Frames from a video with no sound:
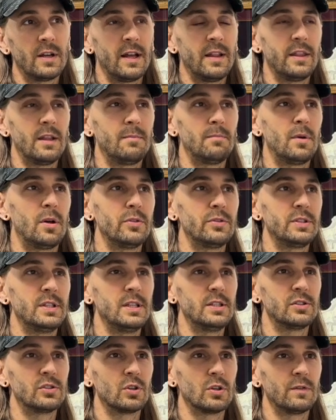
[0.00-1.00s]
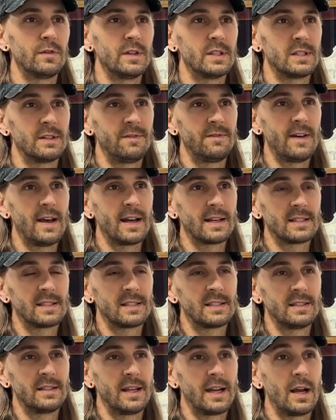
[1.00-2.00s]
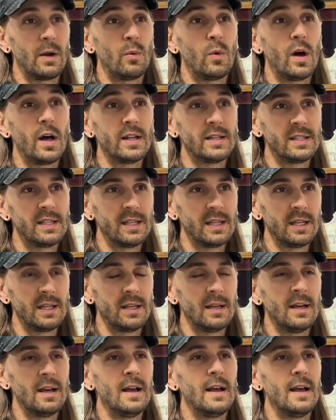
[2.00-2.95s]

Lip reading: and the multi-surface effects that I wanted